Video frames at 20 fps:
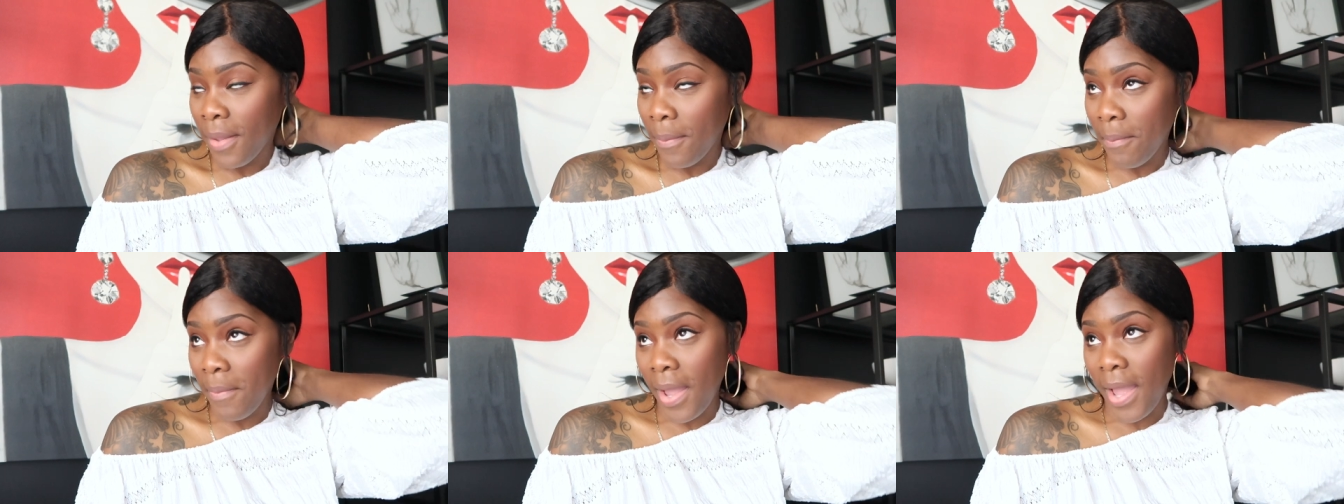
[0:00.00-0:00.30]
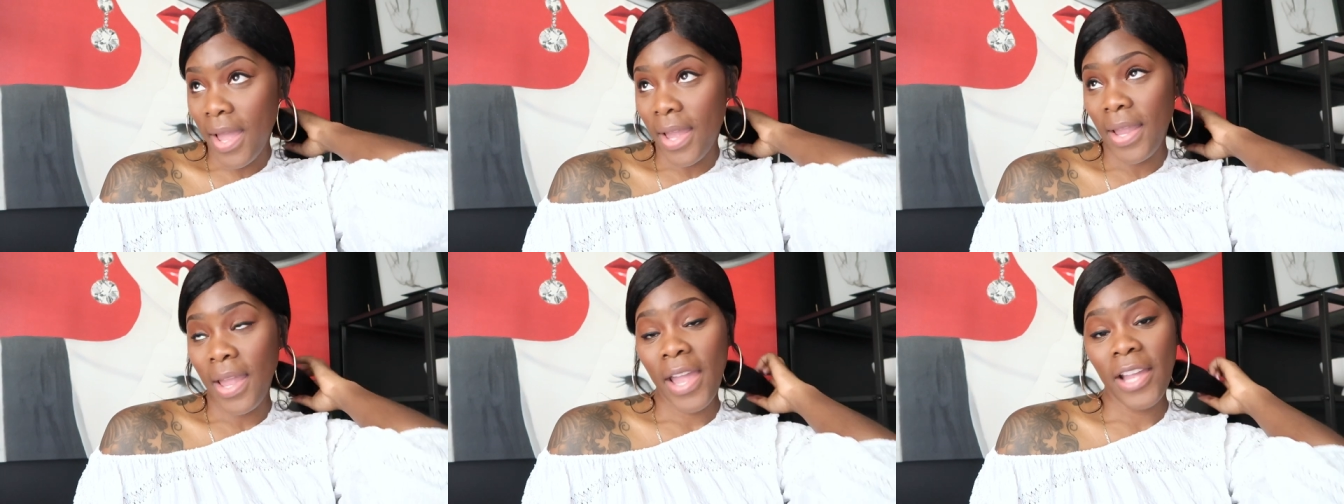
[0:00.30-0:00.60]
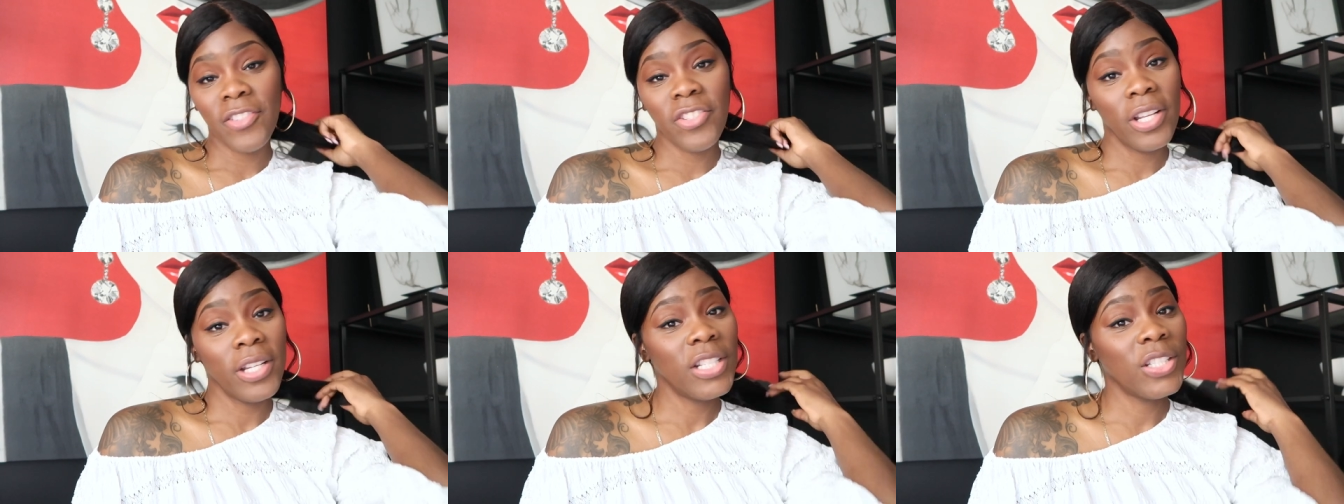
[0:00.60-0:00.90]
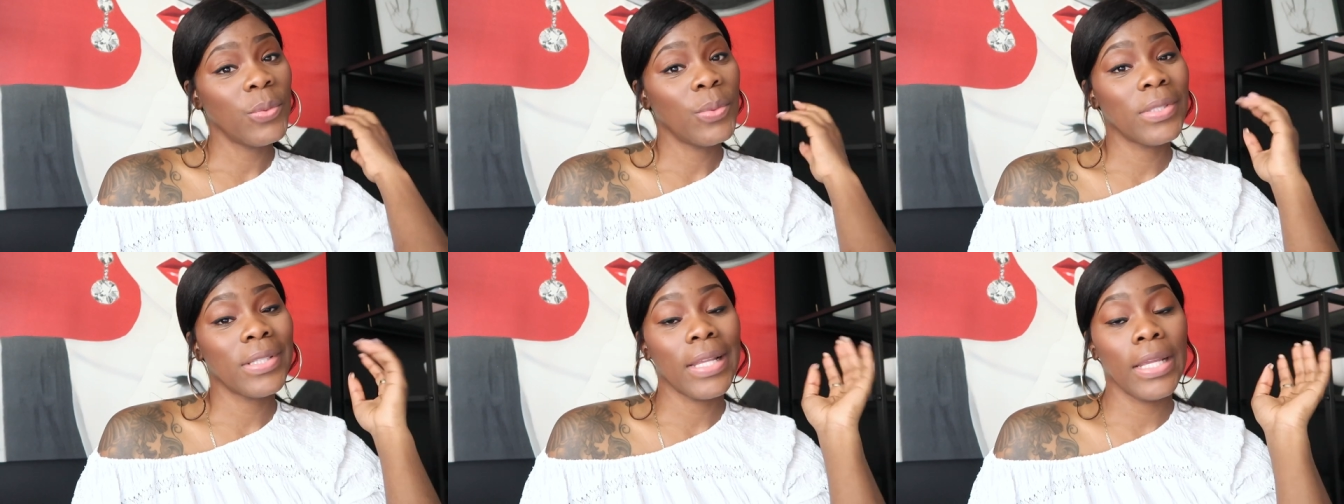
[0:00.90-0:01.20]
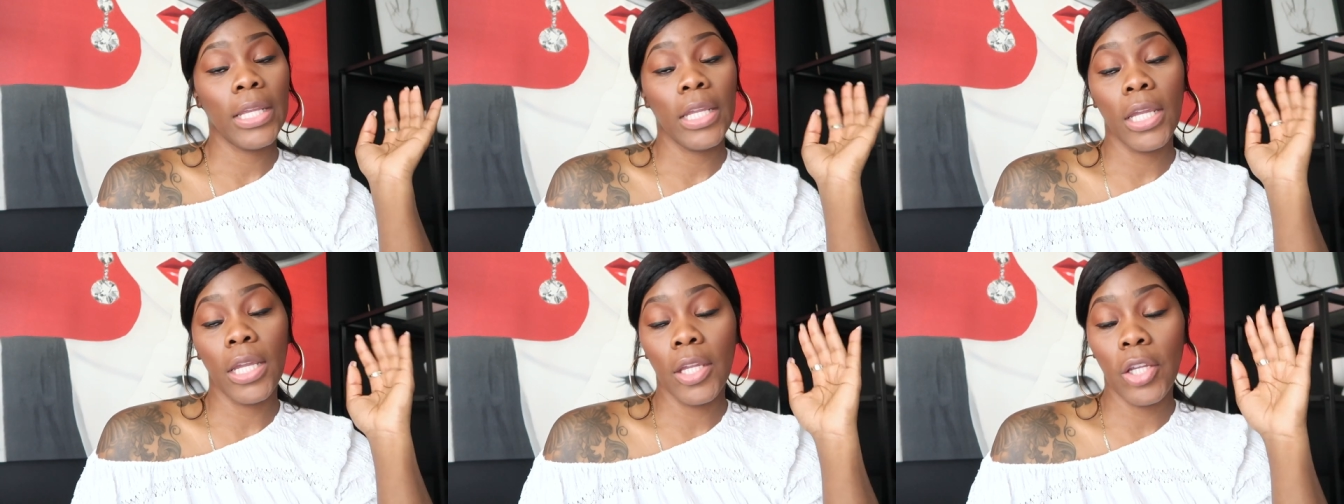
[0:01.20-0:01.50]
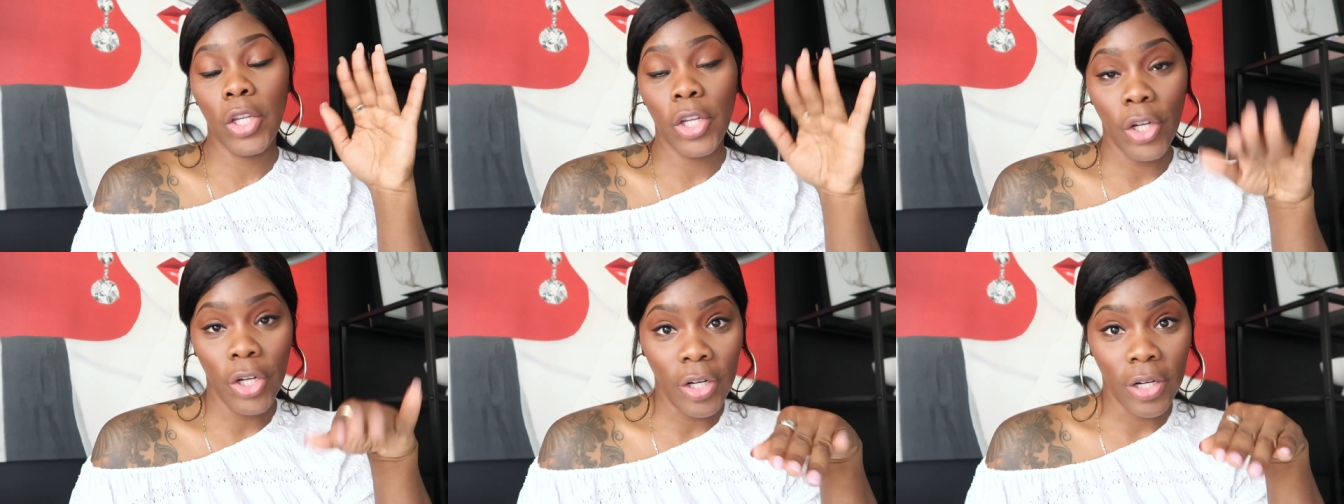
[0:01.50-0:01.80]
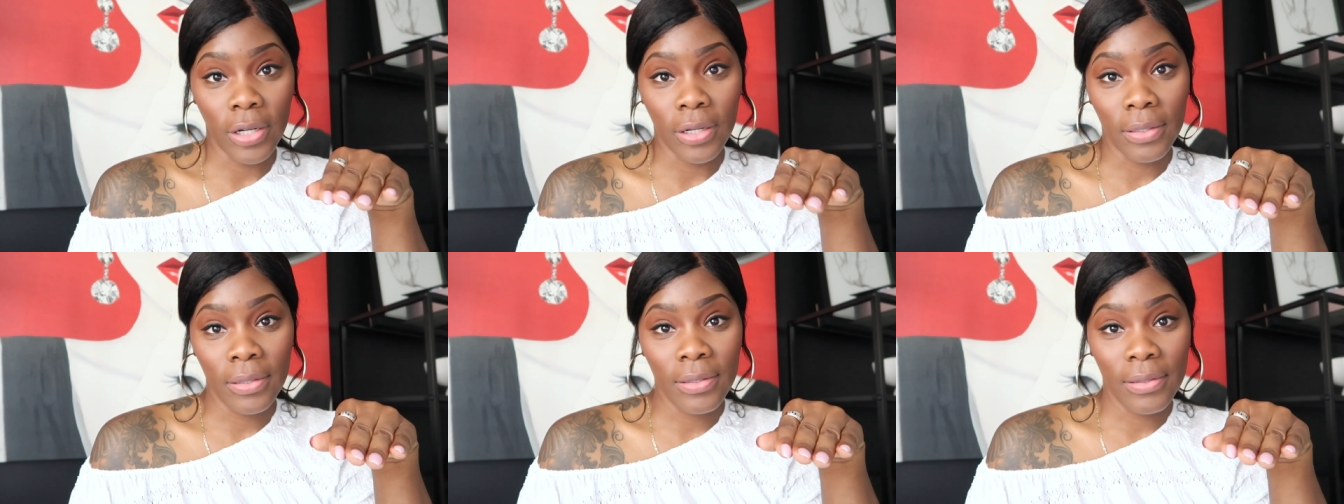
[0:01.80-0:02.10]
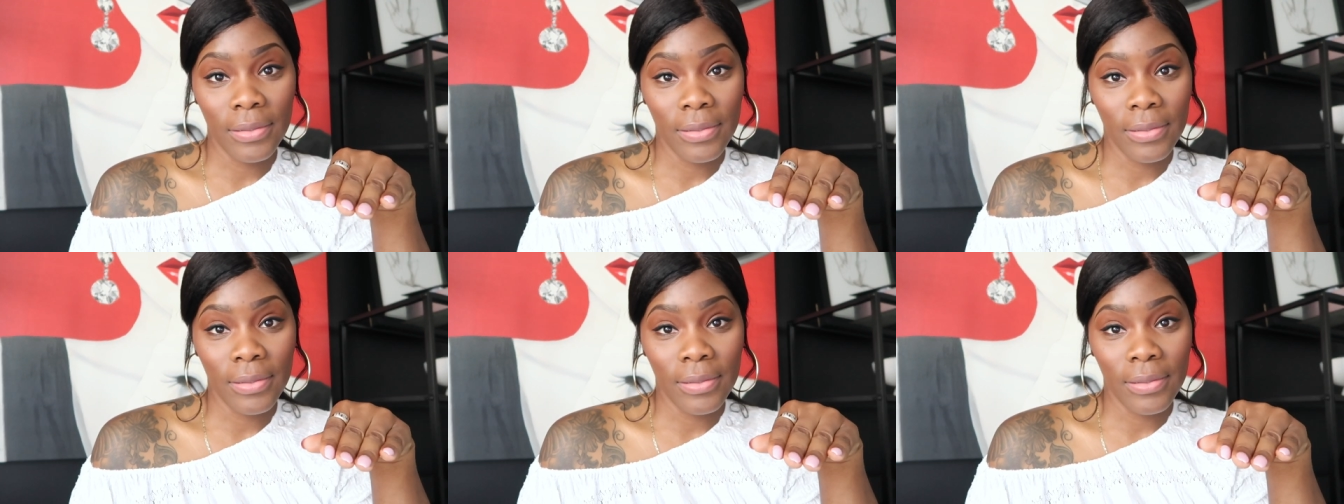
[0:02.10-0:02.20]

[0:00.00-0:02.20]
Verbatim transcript: my hygienist was like, girl,